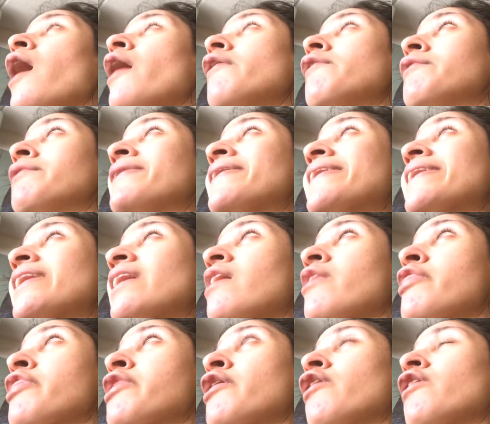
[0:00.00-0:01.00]
a
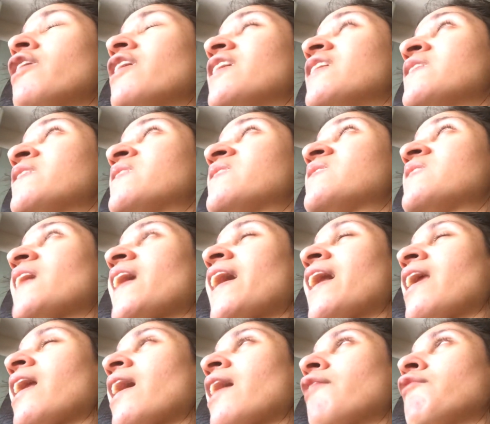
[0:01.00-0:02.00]
reassurance
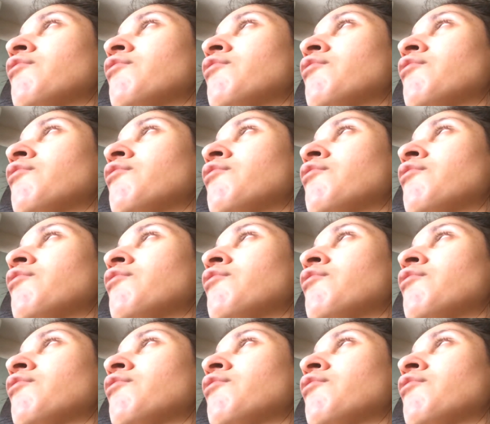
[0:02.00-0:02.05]
that